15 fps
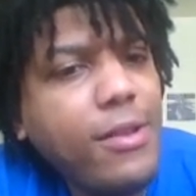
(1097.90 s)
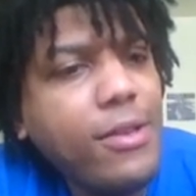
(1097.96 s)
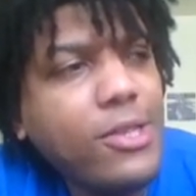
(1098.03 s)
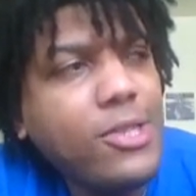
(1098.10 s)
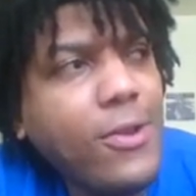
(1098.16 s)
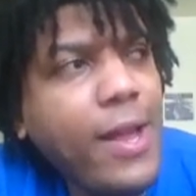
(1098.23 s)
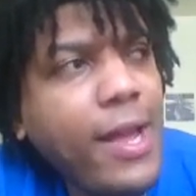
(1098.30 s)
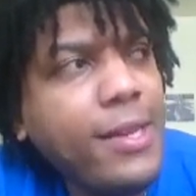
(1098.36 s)

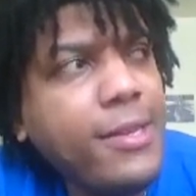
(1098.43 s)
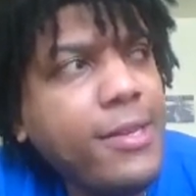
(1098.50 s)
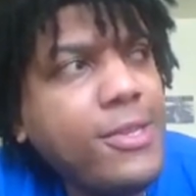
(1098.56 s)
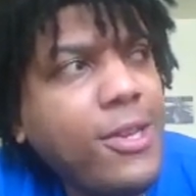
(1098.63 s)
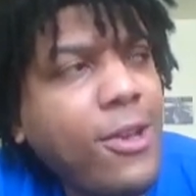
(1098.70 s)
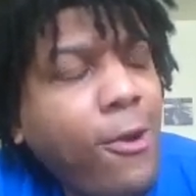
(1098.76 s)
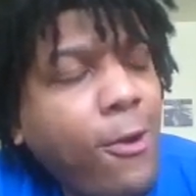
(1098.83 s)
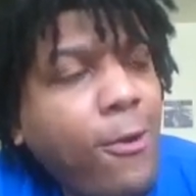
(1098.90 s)
So that
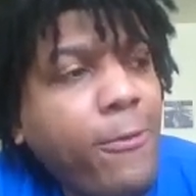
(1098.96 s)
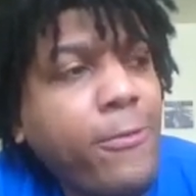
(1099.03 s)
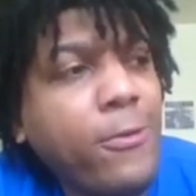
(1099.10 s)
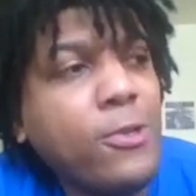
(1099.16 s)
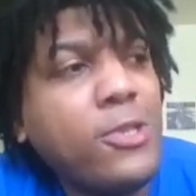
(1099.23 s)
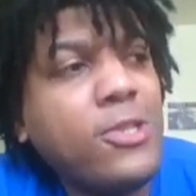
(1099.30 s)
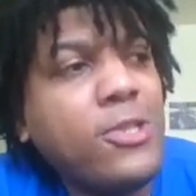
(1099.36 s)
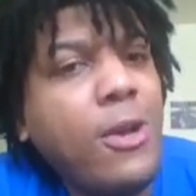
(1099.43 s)
leaves a hole
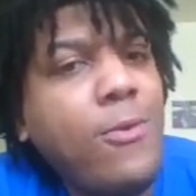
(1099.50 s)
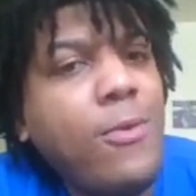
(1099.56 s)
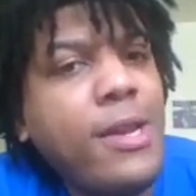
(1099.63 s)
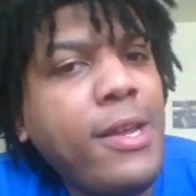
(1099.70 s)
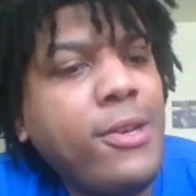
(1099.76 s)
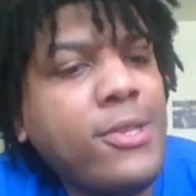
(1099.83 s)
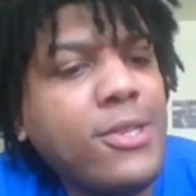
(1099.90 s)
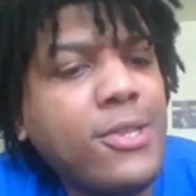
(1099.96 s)
for
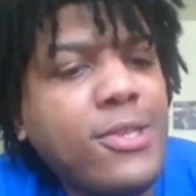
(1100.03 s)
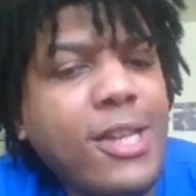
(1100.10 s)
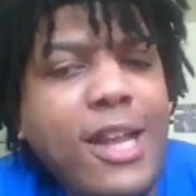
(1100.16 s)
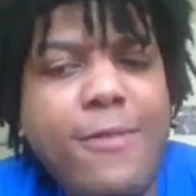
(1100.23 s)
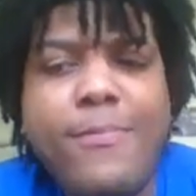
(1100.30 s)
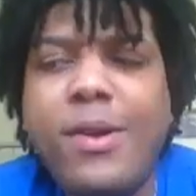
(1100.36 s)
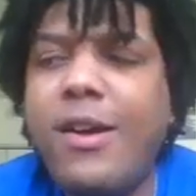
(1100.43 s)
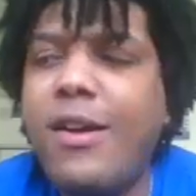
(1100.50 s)
someone else to
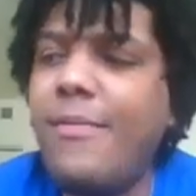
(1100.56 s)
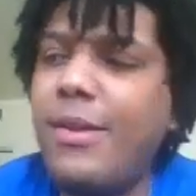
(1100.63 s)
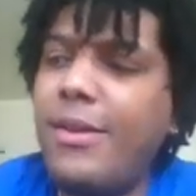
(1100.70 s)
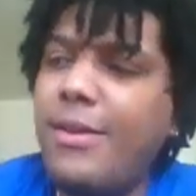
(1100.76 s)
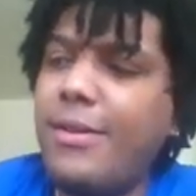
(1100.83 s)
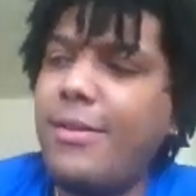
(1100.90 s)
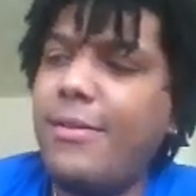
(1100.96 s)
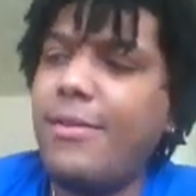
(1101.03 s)
step up.
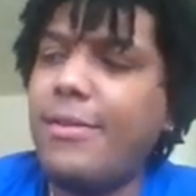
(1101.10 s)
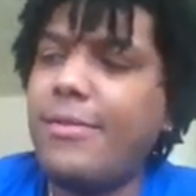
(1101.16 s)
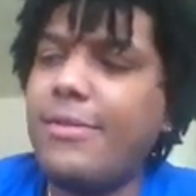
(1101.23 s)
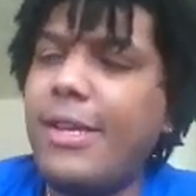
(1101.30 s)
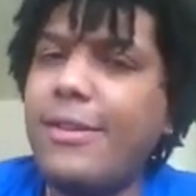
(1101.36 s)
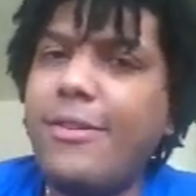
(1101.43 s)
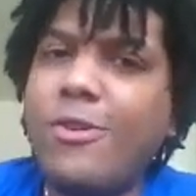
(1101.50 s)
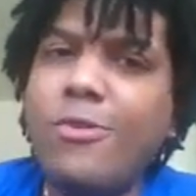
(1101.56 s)

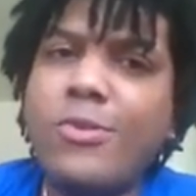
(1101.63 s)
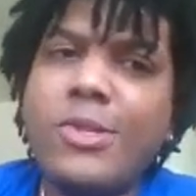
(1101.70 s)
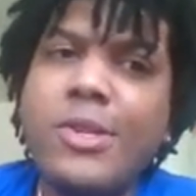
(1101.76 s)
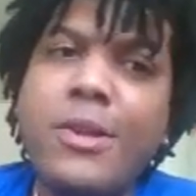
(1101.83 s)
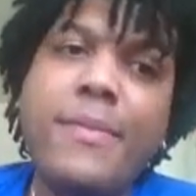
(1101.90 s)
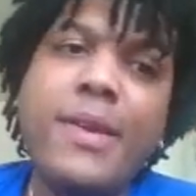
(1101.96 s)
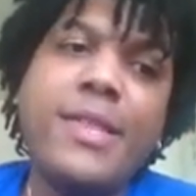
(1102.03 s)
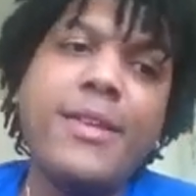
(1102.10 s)
Then who's
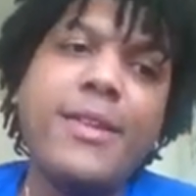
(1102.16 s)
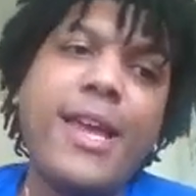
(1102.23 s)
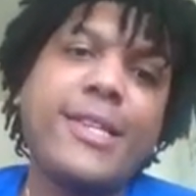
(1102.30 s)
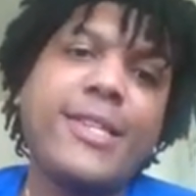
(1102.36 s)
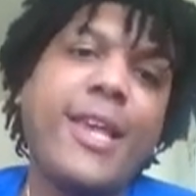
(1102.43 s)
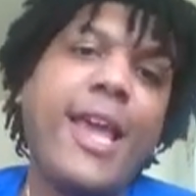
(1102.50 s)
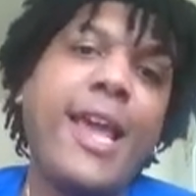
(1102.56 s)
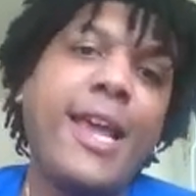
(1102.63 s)
going to be the
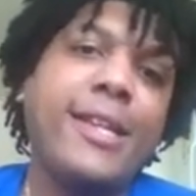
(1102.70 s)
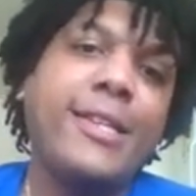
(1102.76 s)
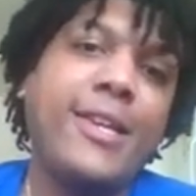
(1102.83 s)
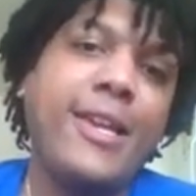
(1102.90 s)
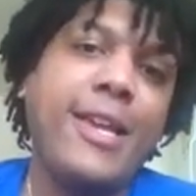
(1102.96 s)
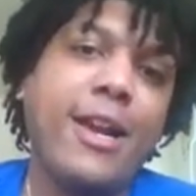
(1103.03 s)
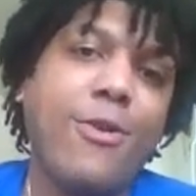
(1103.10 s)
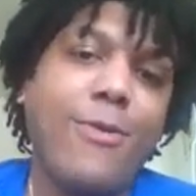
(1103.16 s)
next
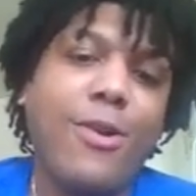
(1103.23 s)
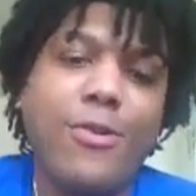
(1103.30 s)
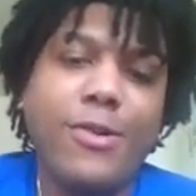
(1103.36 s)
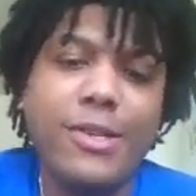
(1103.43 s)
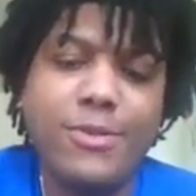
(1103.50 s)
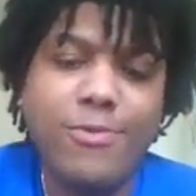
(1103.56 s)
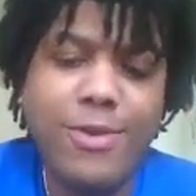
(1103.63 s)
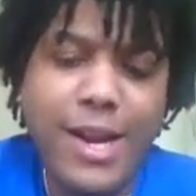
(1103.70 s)

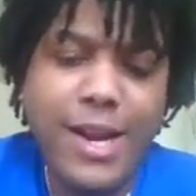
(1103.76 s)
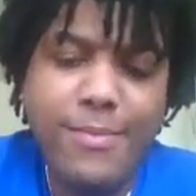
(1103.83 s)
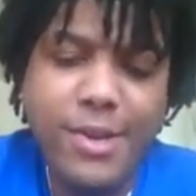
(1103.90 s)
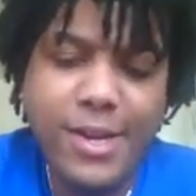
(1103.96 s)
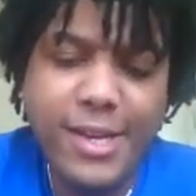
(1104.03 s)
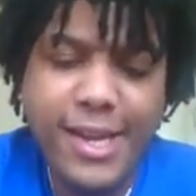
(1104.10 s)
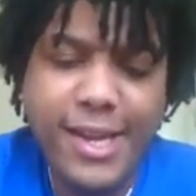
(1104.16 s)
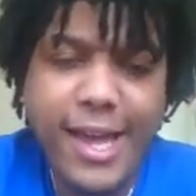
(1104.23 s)
anti-hero, what I'm
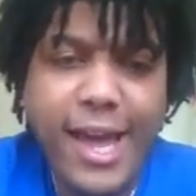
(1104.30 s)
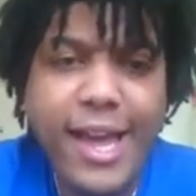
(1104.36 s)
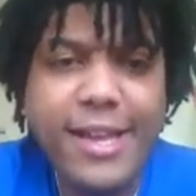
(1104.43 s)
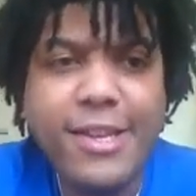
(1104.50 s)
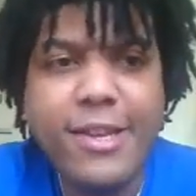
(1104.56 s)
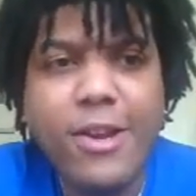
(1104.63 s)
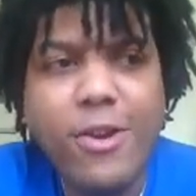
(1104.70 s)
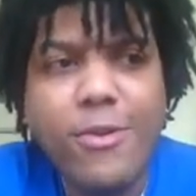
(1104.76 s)
looking
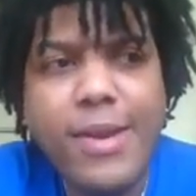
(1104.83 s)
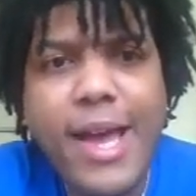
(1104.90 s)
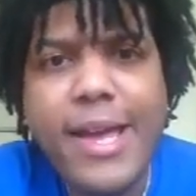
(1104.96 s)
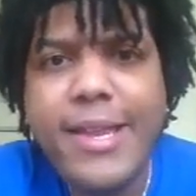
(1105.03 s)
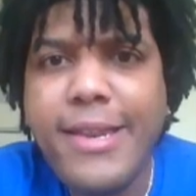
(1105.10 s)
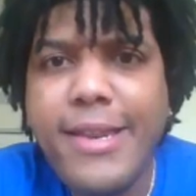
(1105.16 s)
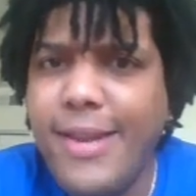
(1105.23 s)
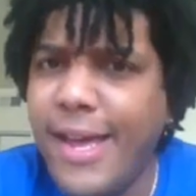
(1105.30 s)
at? You know,
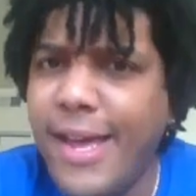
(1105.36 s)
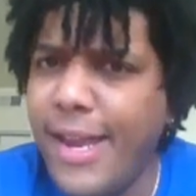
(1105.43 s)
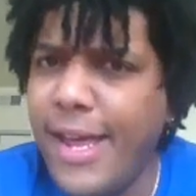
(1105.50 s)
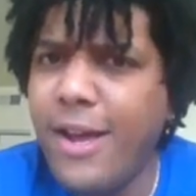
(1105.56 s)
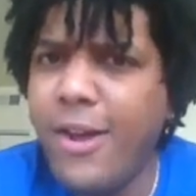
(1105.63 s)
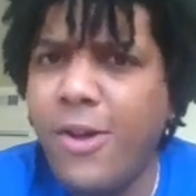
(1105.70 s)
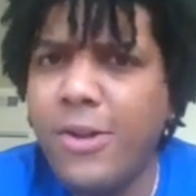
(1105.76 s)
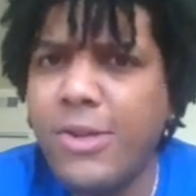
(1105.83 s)
not
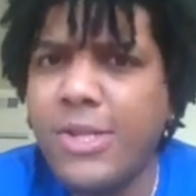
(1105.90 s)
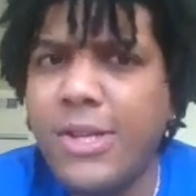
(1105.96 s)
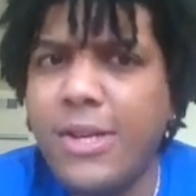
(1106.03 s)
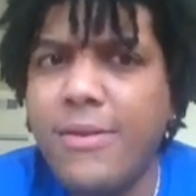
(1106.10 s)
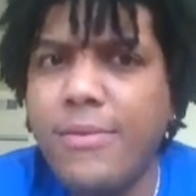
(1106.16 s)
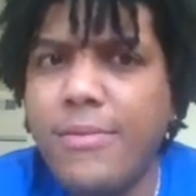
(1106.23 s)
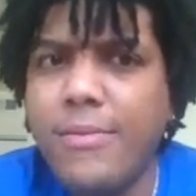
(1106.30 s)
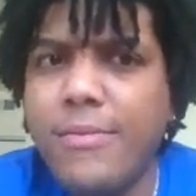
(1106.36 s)
like
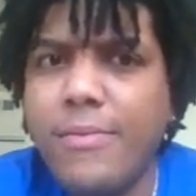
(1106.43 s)
Austin.